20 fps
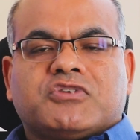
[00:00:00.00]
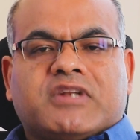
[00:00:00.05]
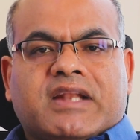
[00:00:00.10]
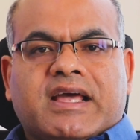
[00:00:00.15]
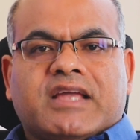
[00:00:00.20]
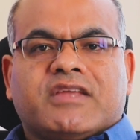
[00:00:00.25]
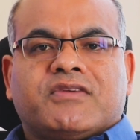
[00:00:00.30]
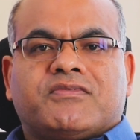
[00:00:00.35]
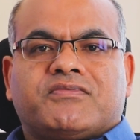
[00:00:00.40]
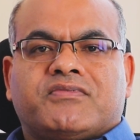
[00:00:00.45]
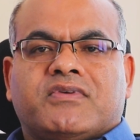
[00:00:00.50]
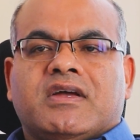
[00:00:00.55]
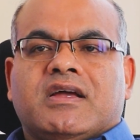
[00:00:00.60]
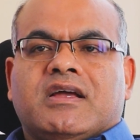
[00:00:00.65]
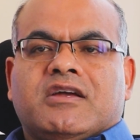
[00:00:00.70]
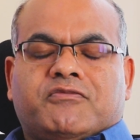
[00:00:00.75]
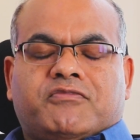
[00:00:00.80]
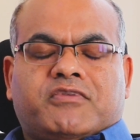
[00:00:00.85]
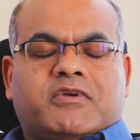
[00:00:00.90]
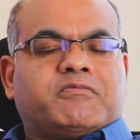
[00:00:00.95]
life
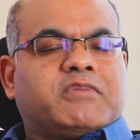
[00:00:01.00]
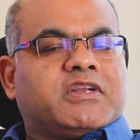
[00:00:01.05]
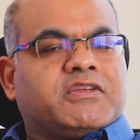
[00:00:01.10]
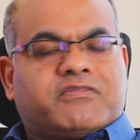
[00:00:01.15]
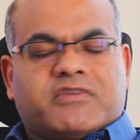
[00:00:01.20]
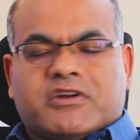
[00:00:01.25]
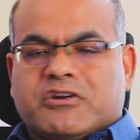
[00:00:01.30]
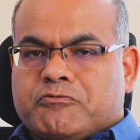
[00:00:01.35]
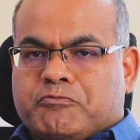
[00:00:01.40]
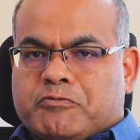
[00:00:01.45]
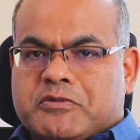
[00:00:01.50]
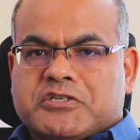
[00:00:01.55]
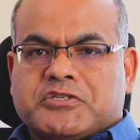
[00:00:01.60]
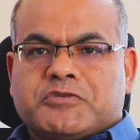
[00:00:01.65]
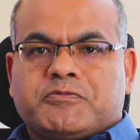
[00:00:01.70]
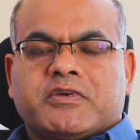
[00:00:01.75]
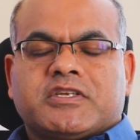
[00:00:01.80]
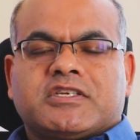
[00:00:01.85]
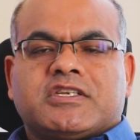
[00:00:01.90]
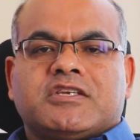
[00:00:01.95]
from different
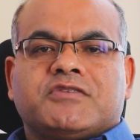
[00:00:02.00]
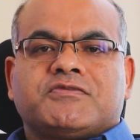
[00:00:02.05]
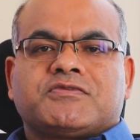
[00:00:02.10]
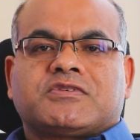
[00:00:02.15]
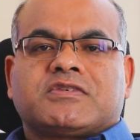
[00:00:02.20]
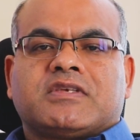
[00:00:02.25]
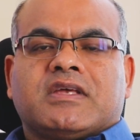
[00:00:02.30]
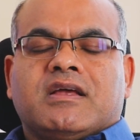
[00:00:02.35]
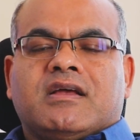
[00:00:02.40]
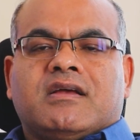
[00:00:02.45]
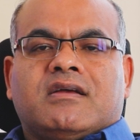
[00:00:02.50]
perspectives,